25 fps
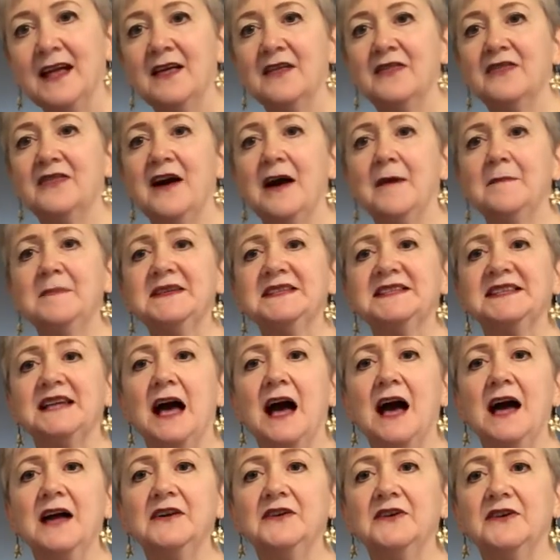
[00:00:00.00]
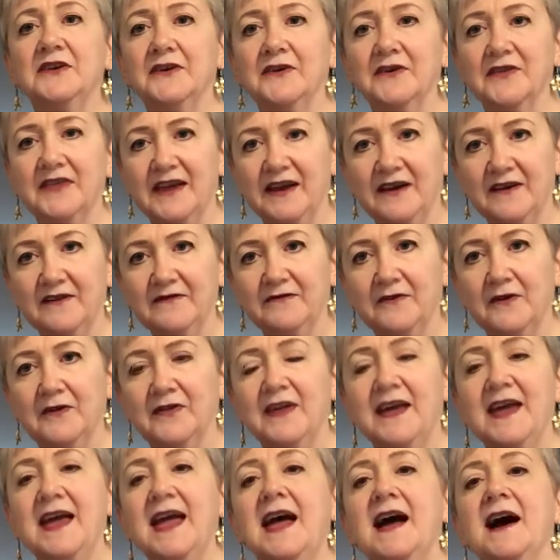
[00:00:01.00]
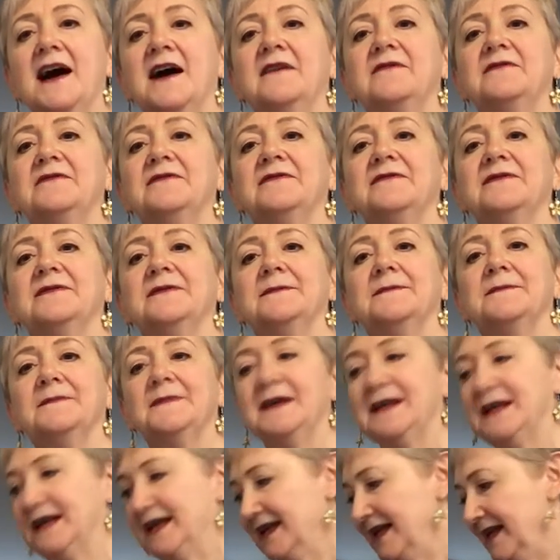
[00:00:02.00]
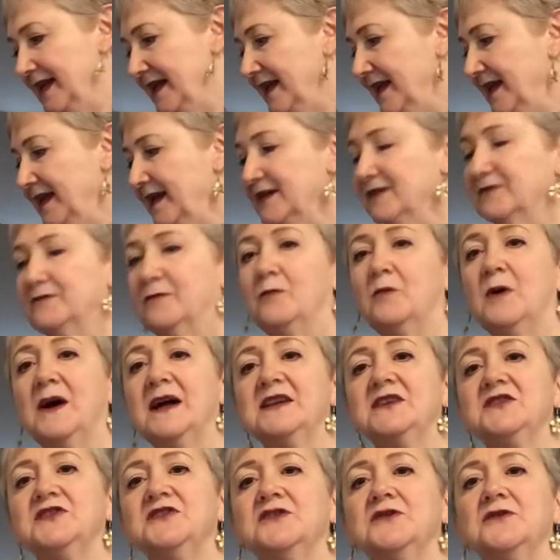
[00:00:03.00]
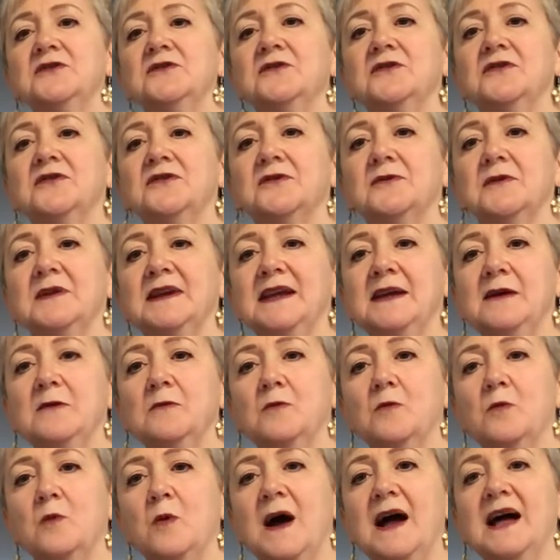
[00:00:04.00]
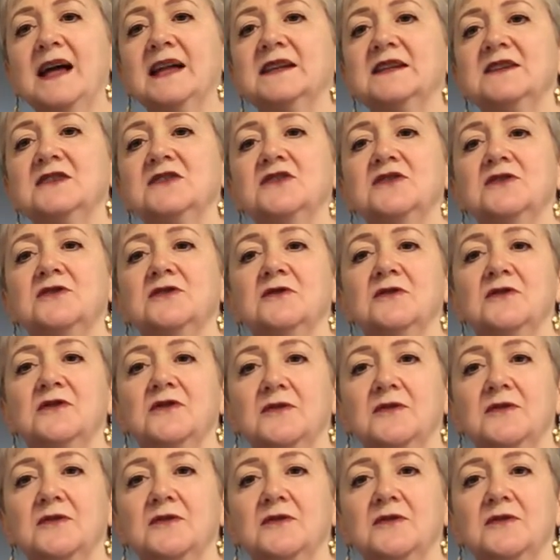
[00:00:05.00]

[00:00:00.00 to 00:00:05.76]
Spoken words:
Thumb is under there for the F. 1, 2, 3, 1, 2,